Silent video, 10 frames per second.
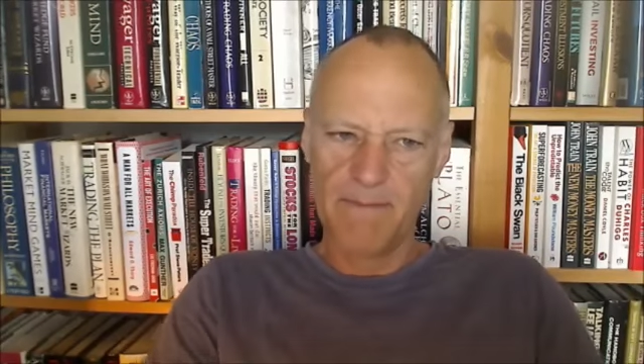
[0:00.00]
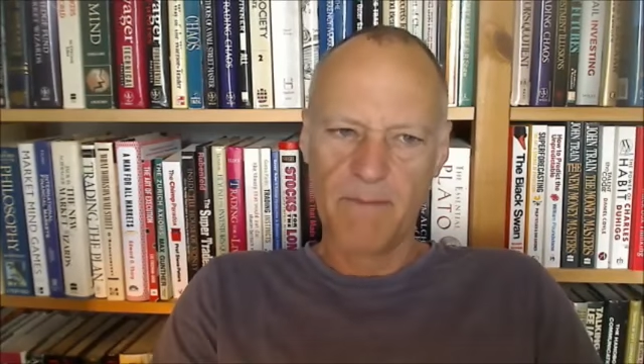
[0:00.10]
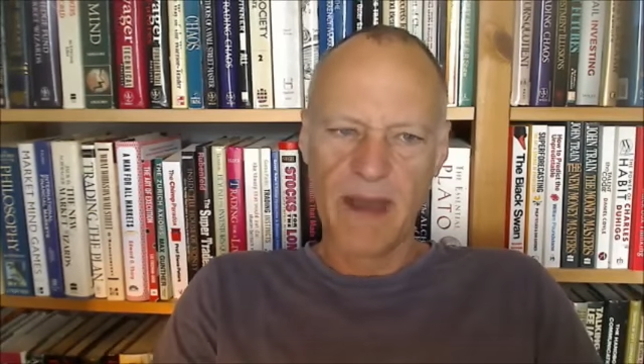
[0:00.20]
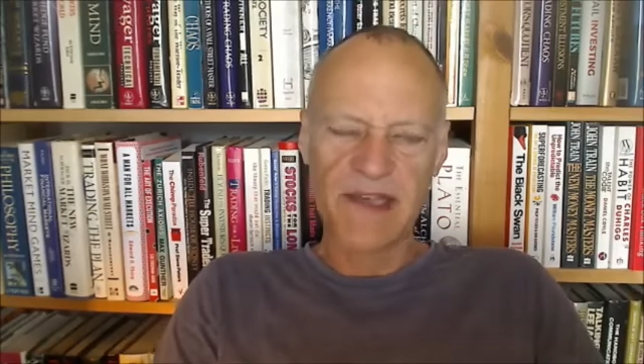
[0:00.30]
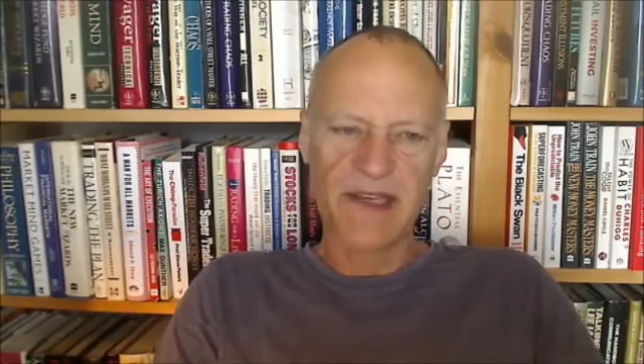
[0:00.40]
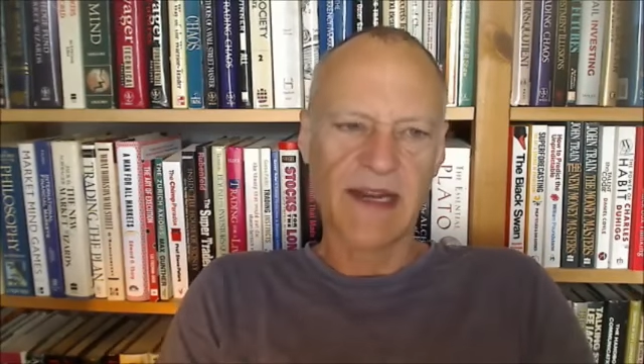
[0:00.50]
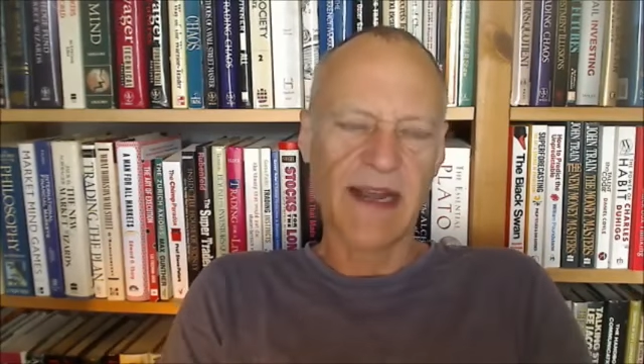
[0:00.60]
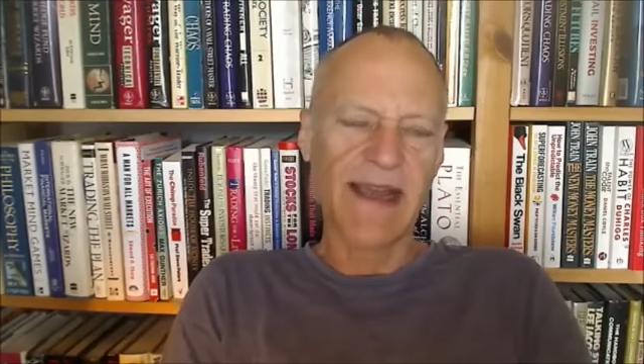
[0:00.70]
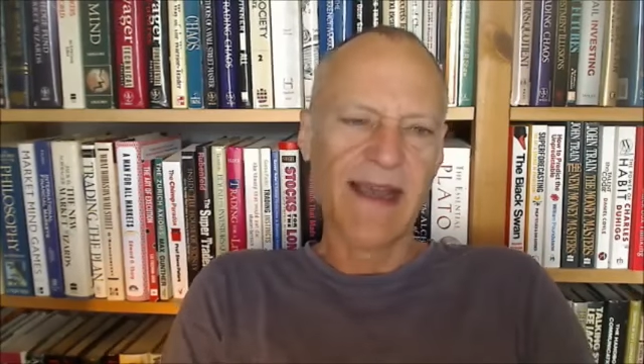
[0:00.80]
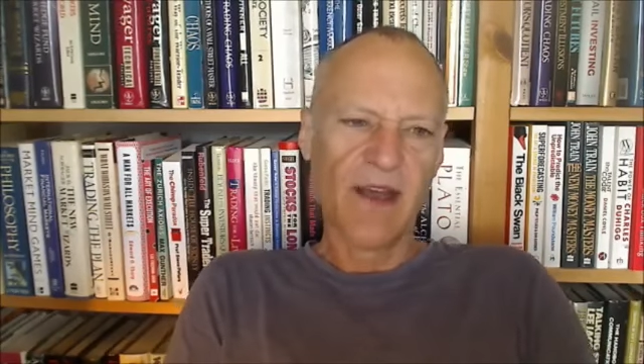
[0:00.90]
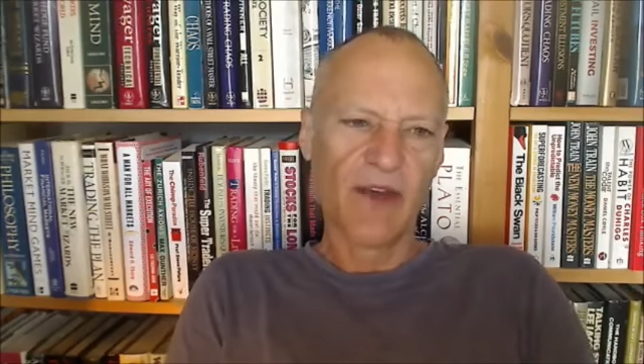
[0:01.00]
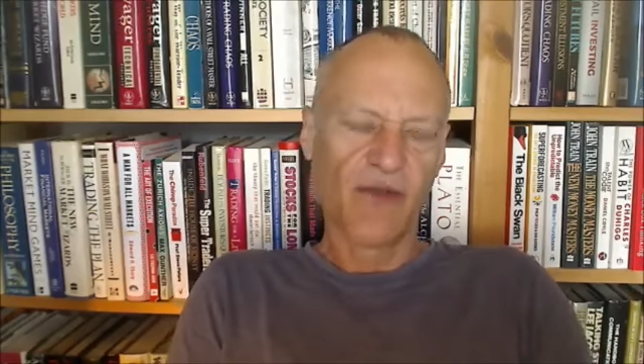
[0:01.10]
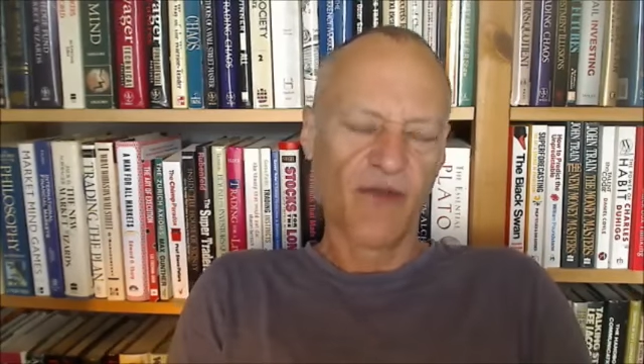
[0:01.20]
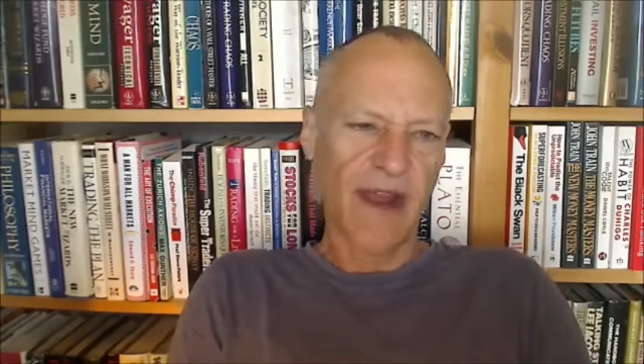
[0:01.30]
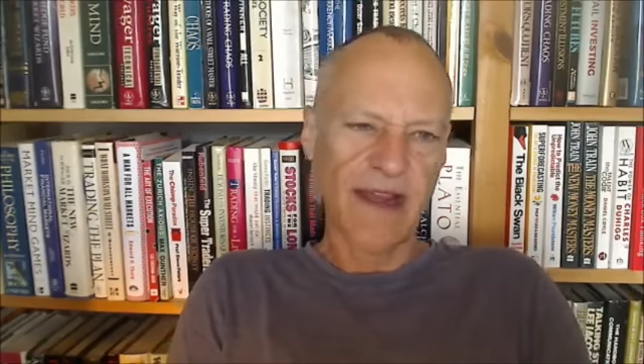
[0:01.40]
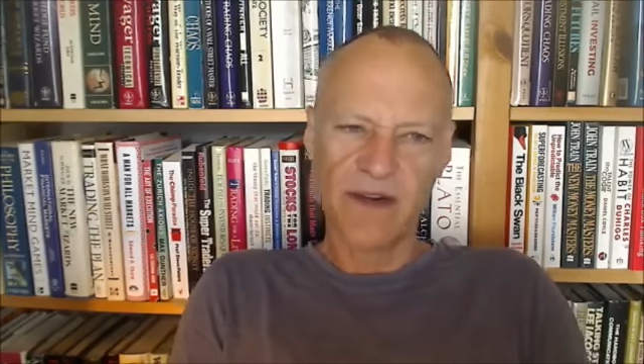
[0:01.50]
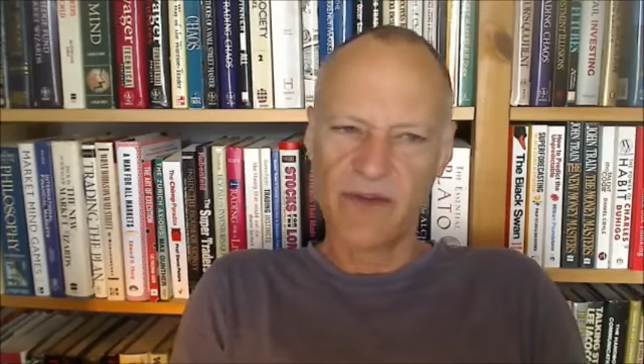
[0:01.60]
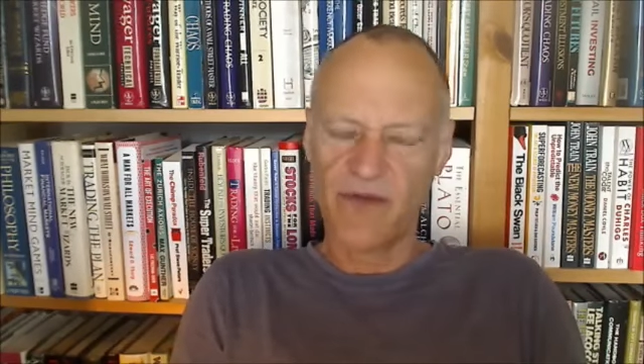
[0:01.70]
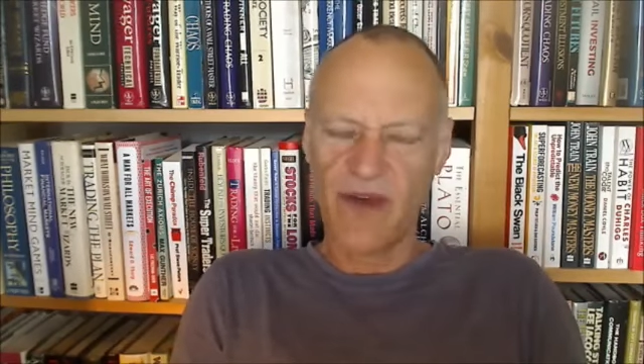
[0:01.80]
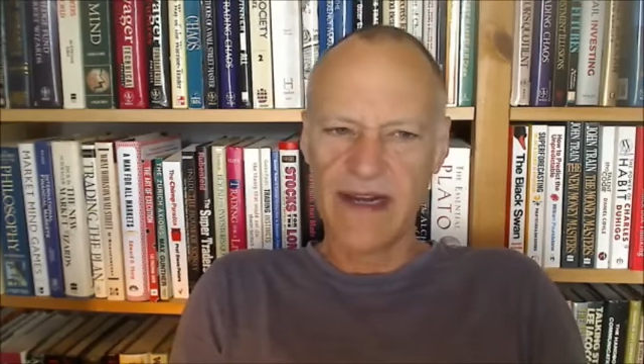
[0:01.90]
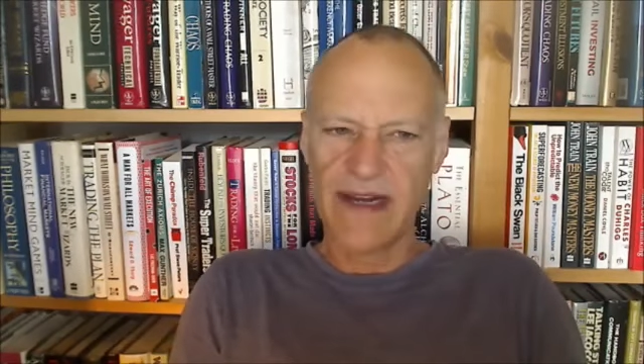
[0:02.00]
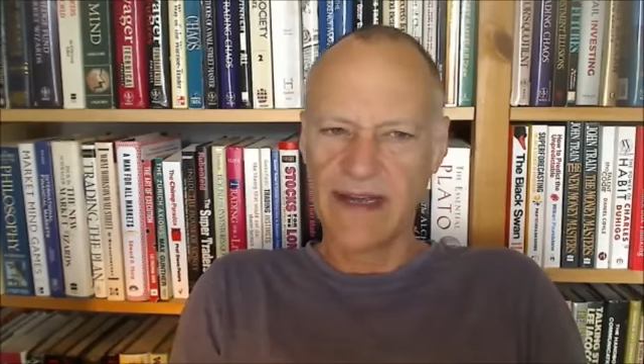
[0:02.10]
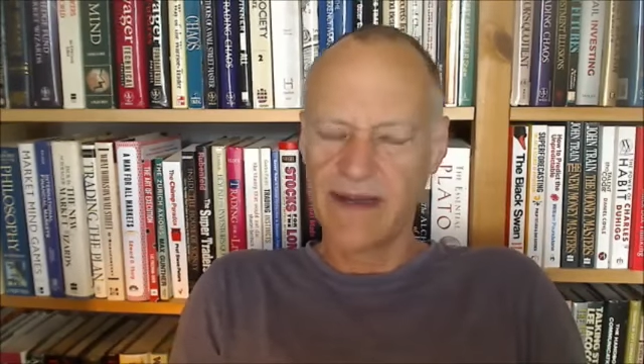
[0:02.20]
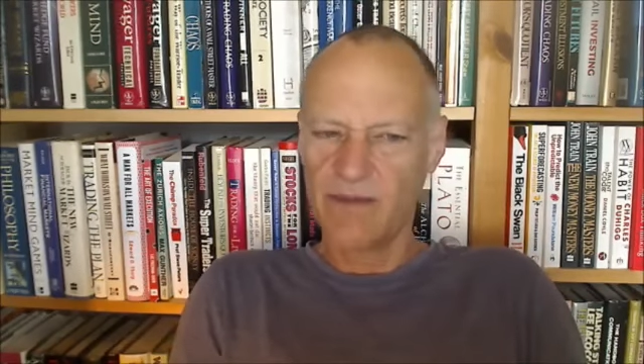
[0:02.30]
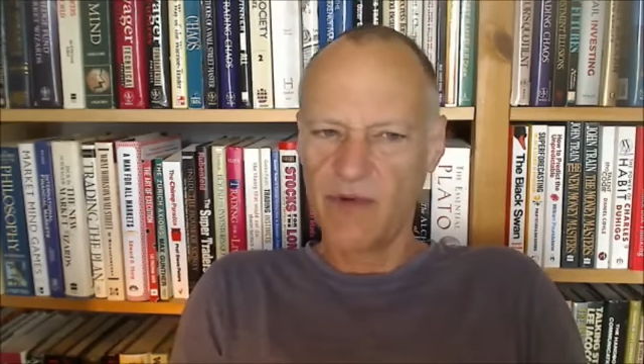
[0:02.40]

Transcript: Basically, great trading